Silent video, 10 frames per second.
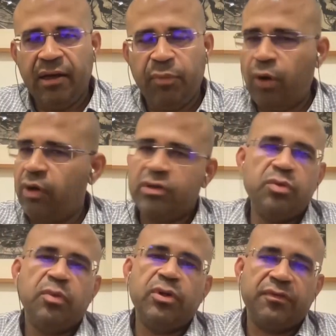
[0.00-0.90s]
products
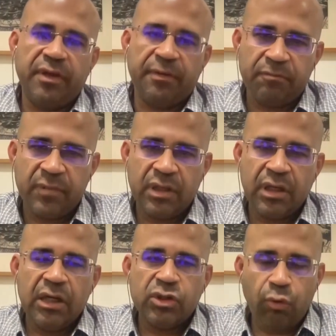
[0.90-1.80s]
to both of them.
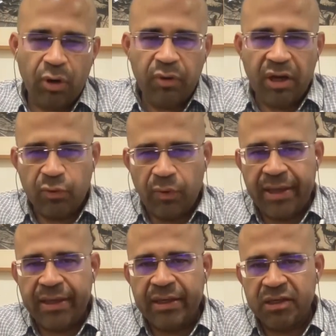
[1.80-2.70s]
So what we are
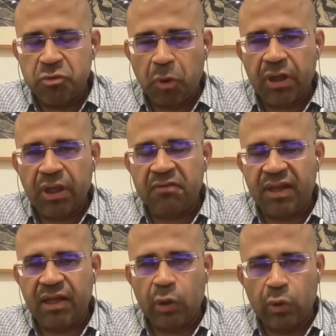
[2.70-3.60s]
doing is working
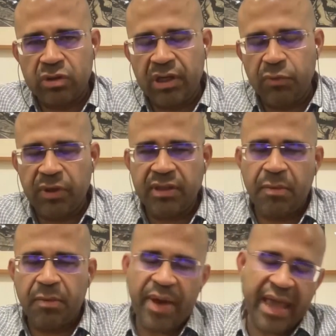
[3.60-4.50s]
very closely with
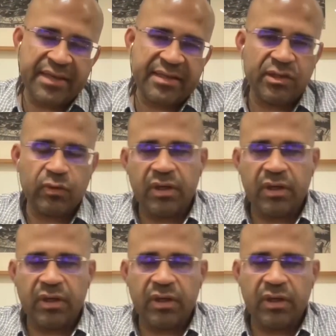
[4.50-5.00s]
the banks as